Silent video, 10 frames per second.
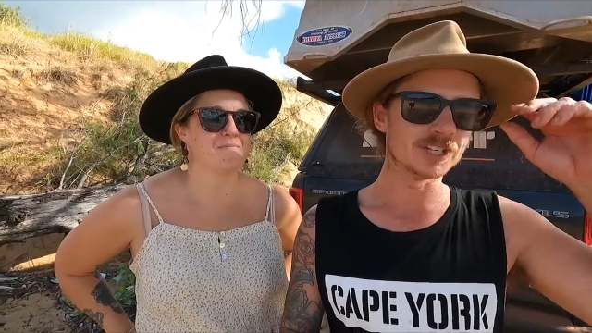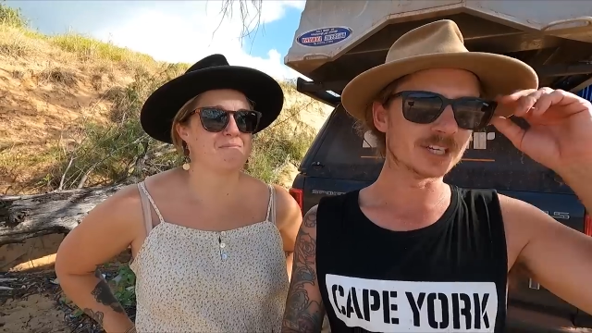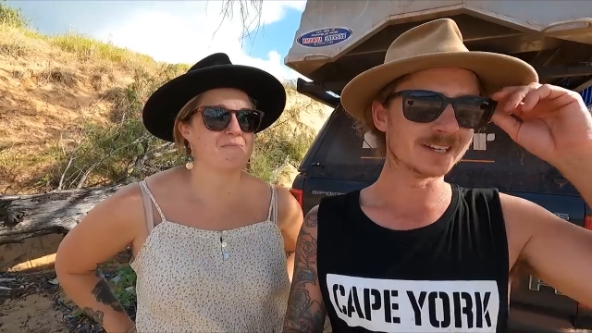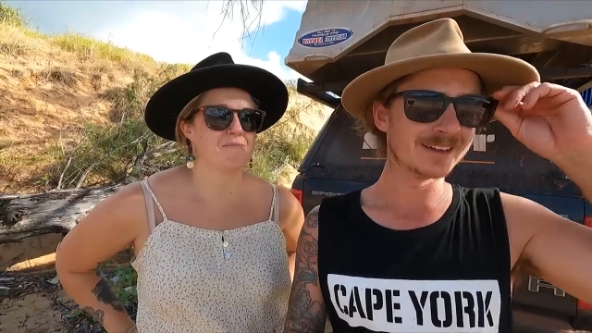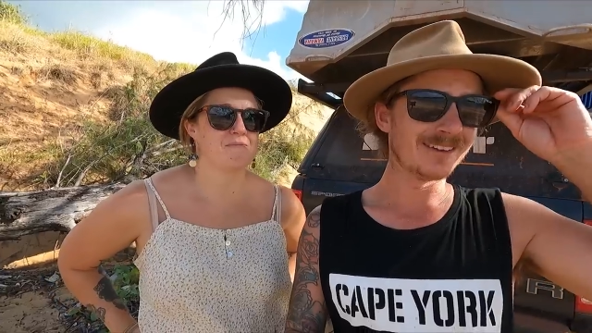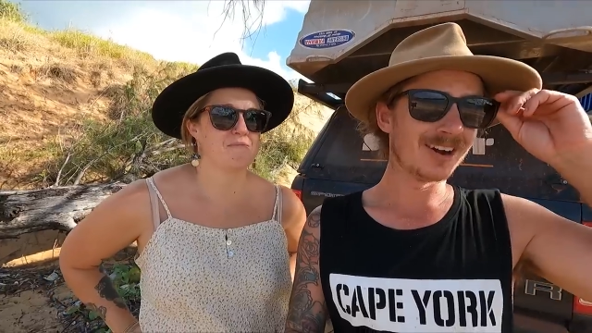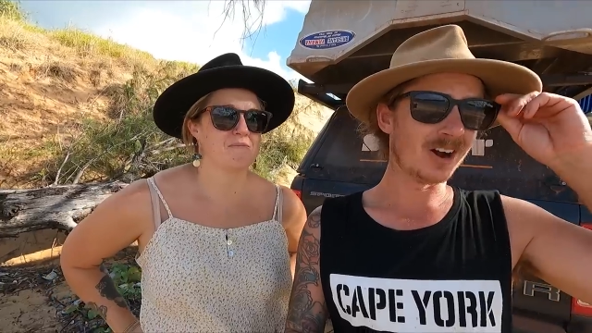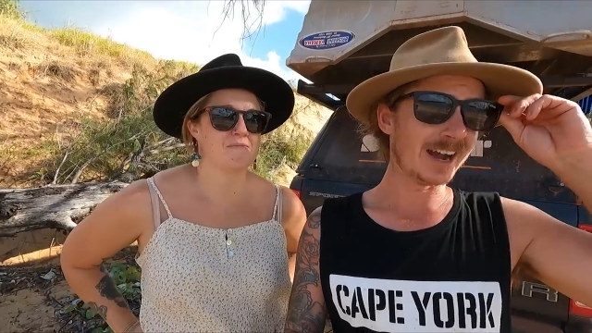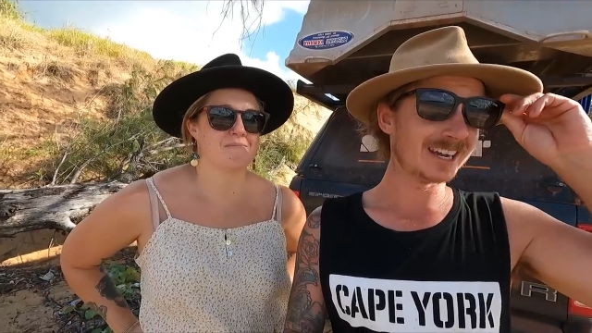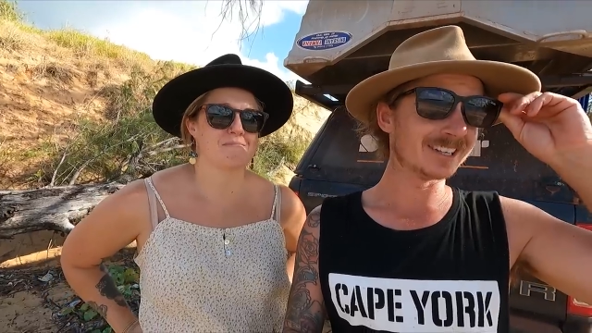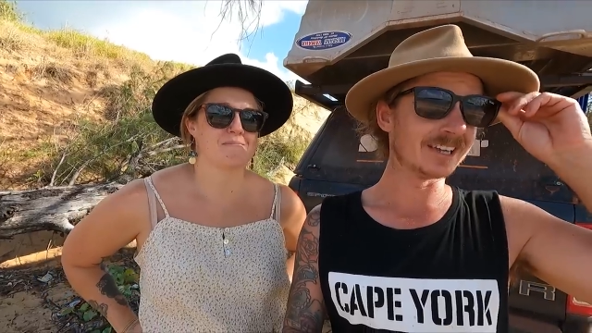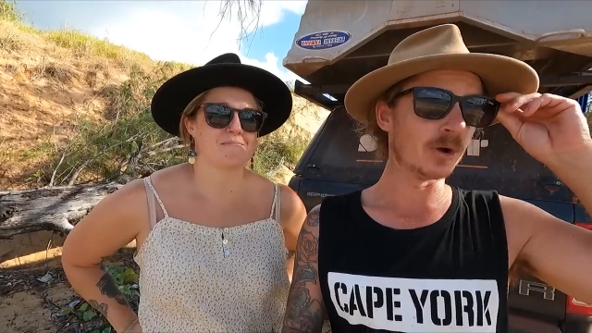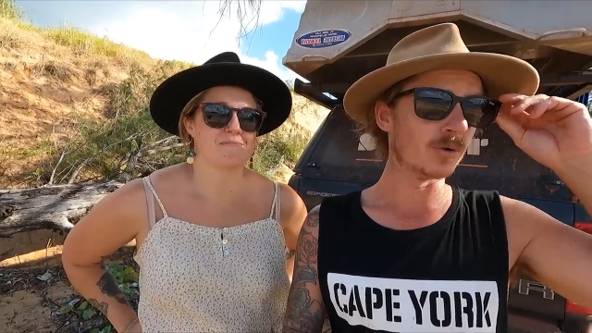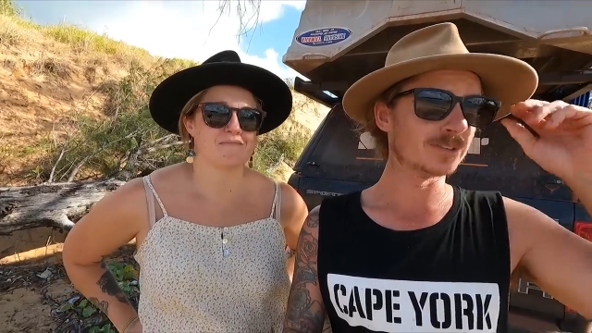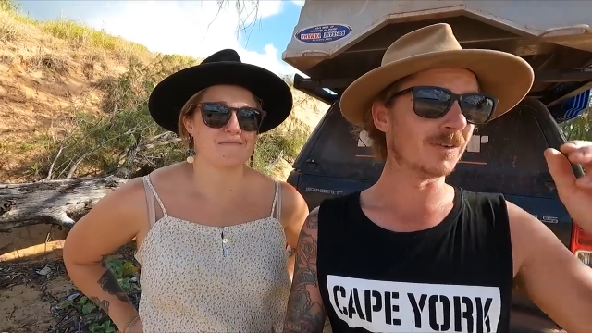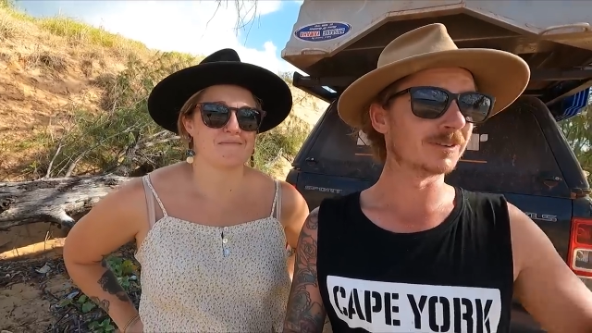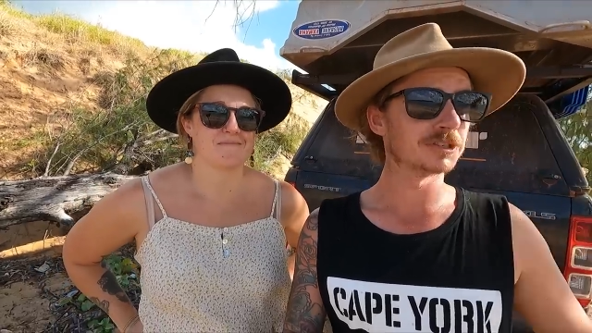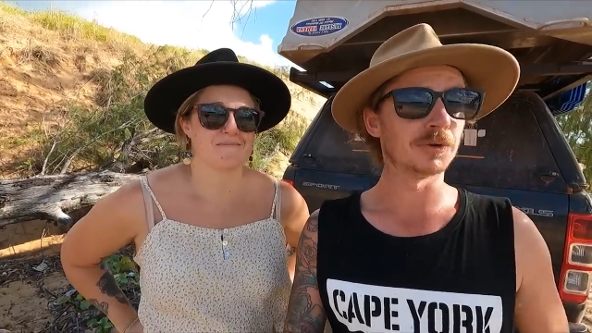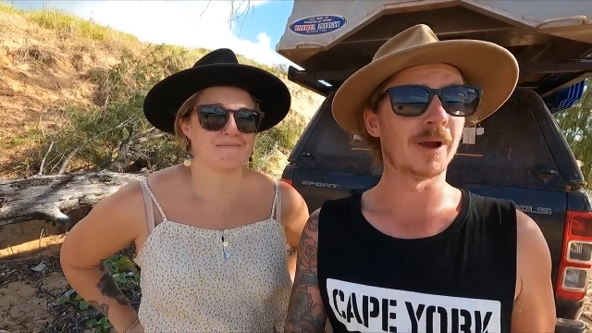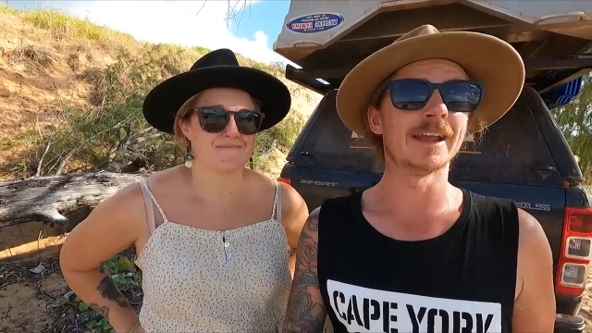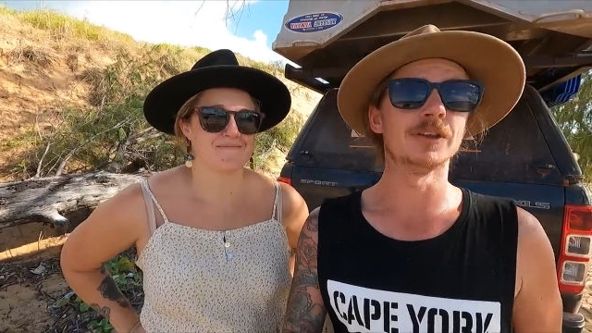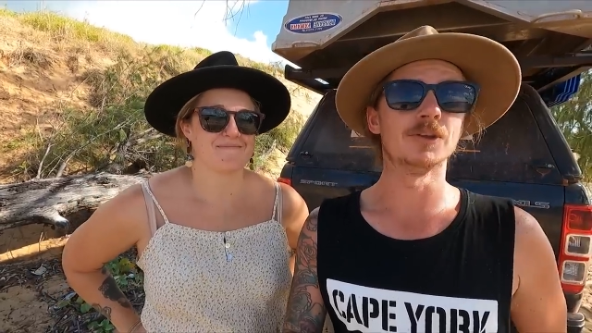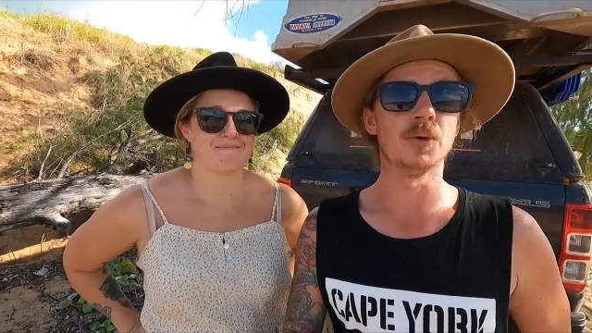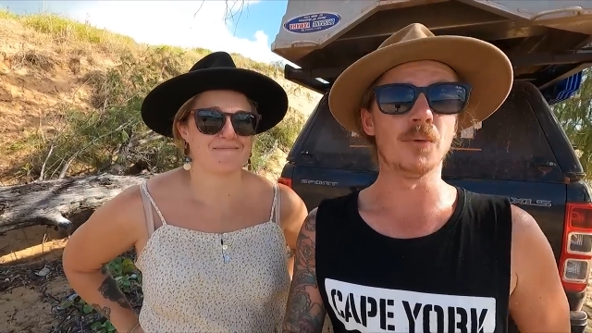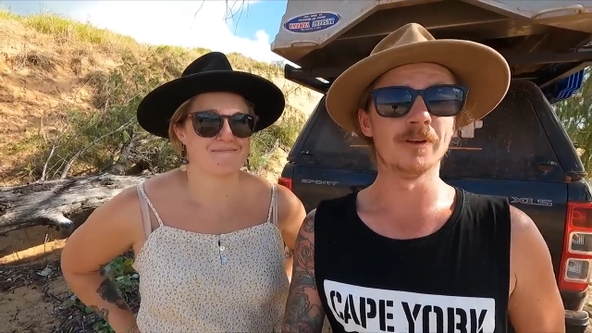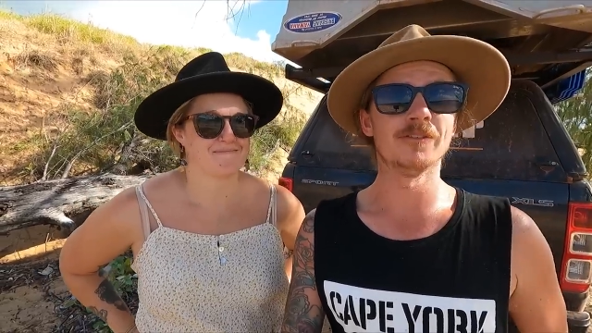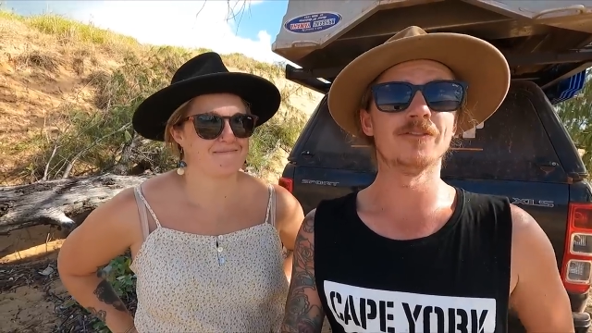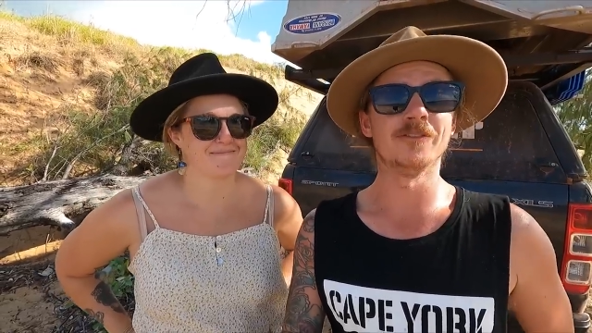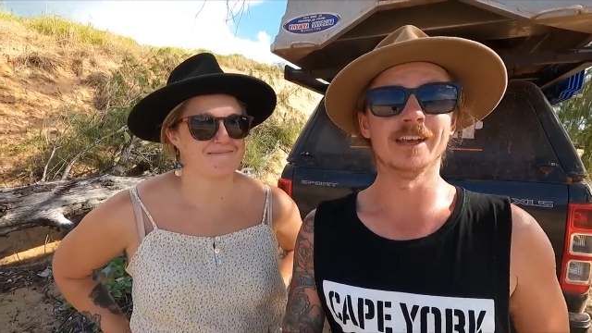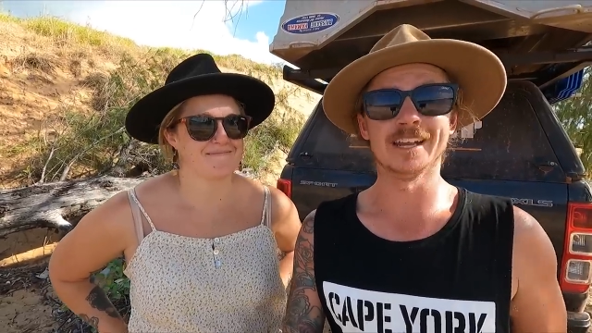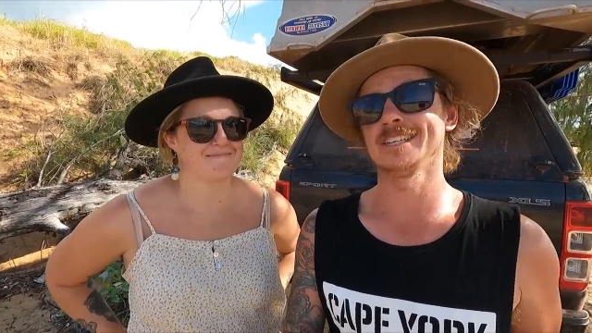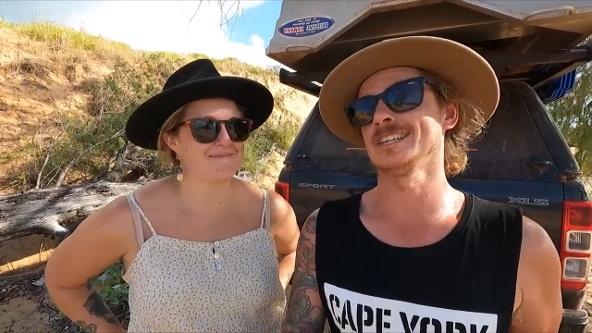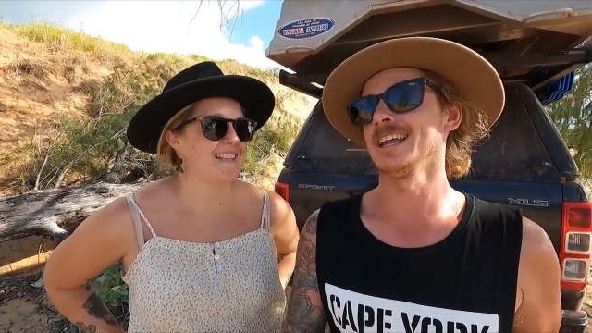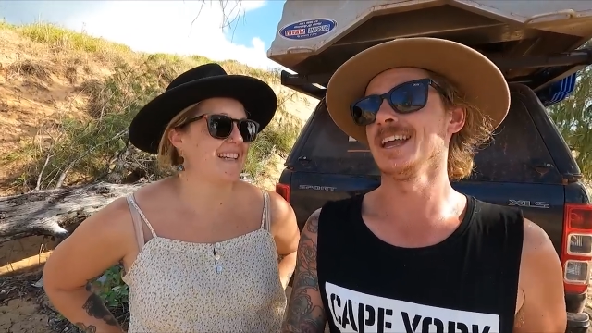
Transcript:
Speaker 1: fishing. I actually hooked on to a good fish.